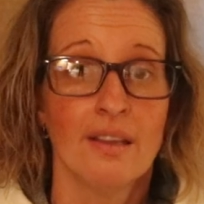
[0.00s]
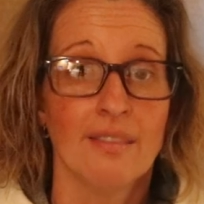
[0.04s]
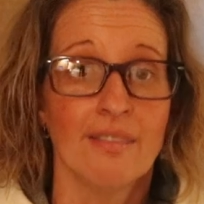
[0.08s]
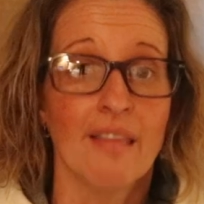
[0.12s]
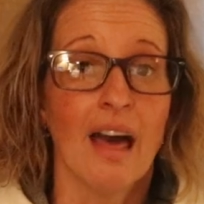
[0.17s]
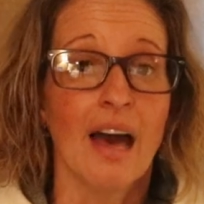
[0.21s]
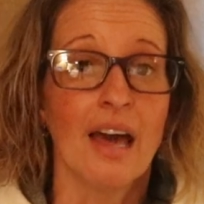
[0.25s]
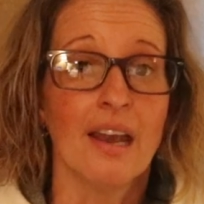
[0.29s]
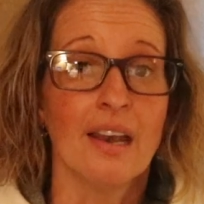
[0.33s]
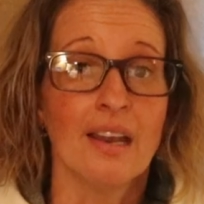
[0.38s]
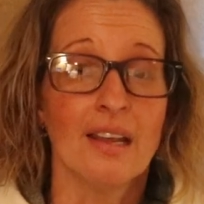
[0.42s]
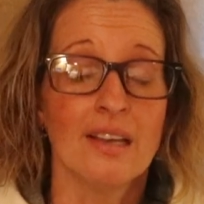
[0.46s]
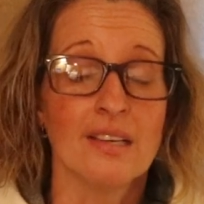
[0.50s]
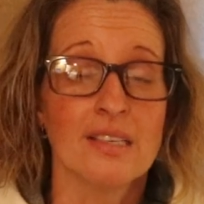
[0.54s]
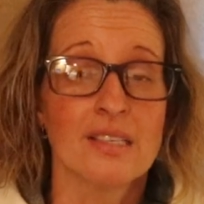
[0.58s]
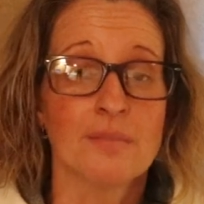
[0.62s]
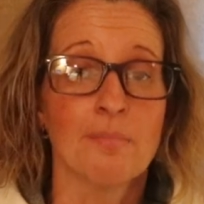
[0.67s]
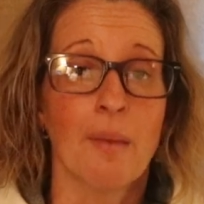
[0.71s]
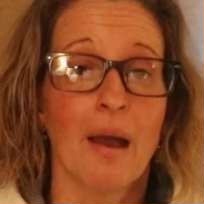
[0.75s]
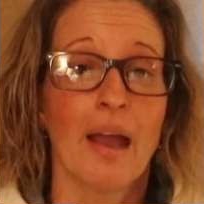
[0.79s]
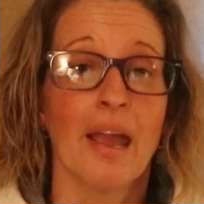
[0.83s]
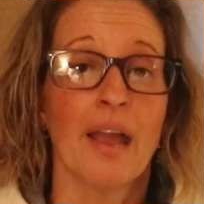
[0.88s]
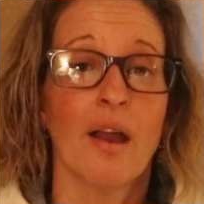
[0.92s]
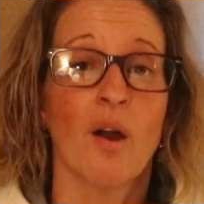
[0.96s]
That is
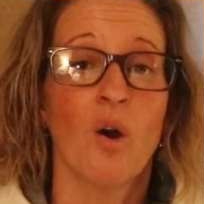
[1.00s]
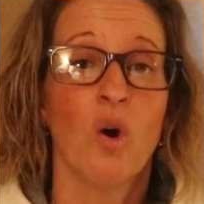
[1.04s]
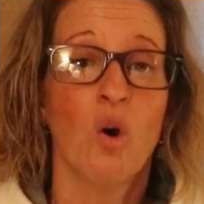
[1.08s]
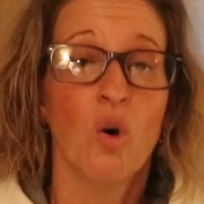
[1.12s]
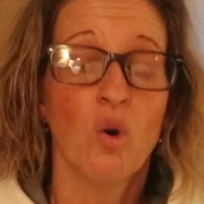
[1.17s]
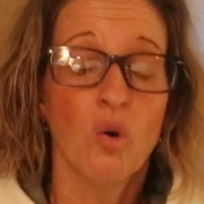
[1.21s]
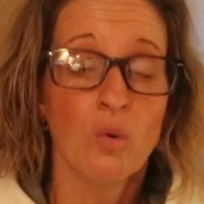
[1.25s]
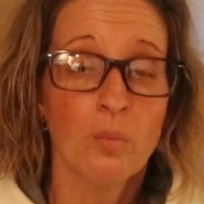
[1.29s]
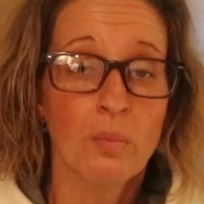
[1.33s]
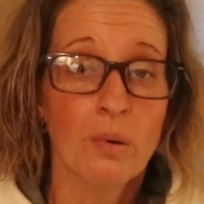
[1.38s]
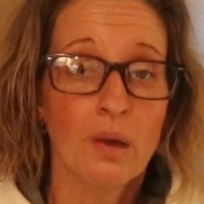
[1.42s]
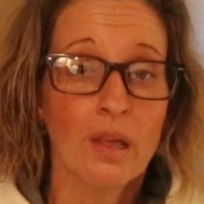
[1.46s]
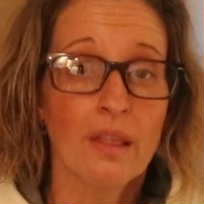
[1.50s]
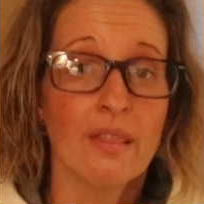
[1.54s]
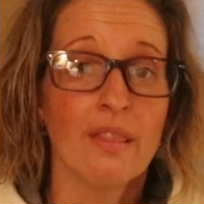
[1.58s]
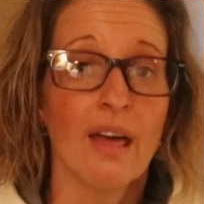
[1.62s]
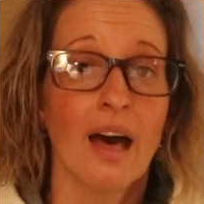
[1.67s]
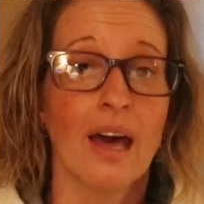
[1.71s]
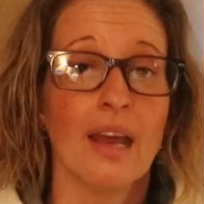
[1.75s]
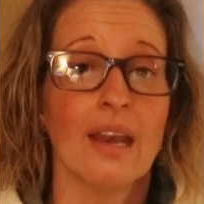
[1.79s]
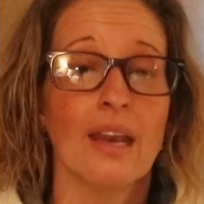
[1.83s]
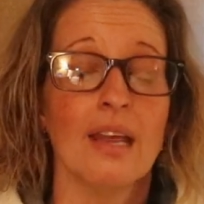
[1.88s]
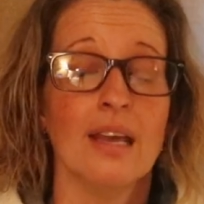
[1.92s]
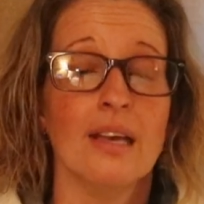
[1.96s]
my hope.
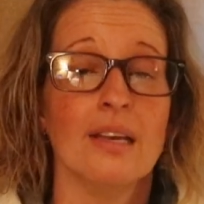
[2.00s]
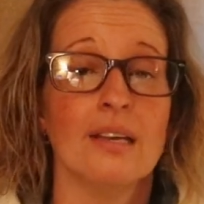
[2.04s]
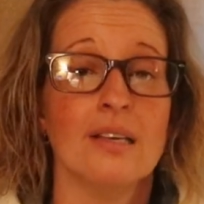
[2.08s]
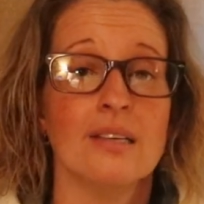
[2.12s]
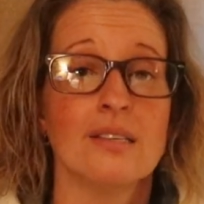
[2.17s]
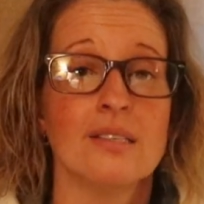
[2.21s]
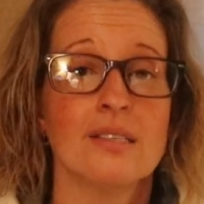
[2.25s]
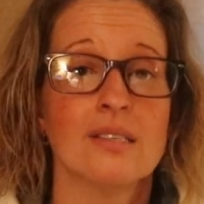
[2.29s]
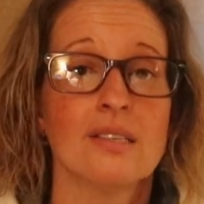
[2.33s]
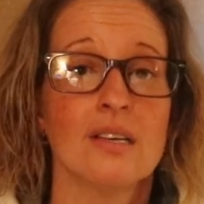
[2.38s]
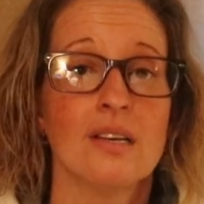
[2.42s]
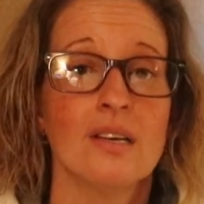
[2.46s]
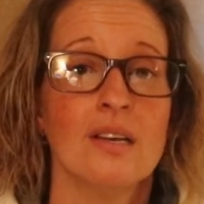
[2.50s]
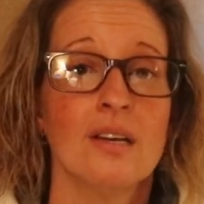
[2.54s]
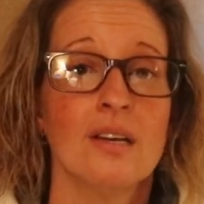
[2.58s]
That is